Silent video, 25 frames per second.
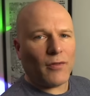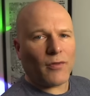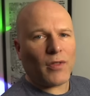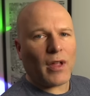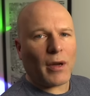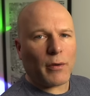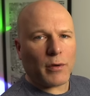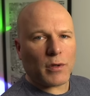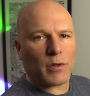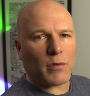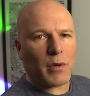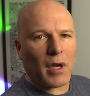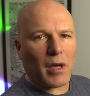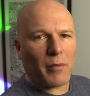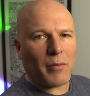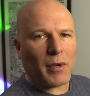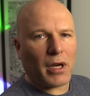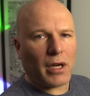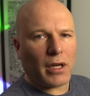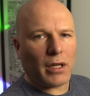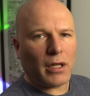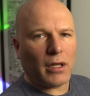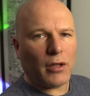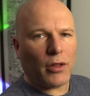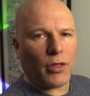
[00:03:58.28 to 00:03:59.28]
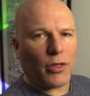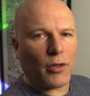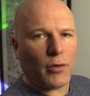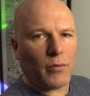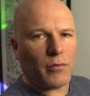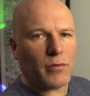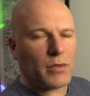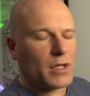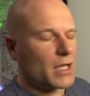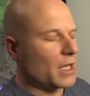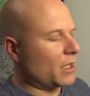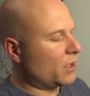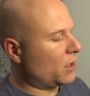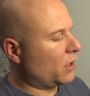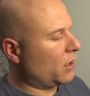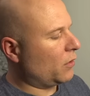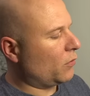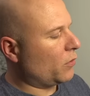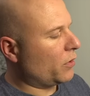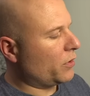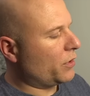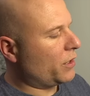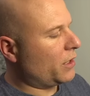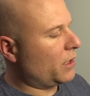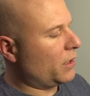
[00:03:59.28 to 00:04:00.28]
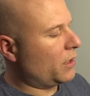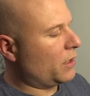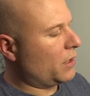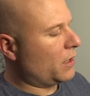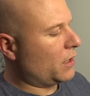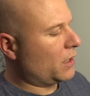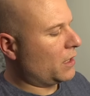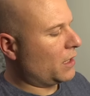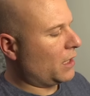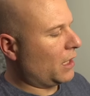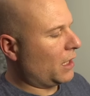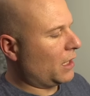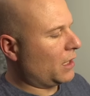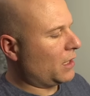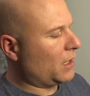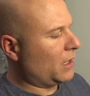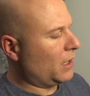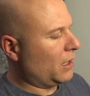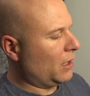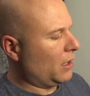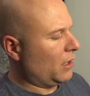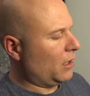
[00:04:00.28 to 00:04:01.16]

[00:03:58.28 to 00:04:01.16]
that was where my thumbs actually wanted to sit.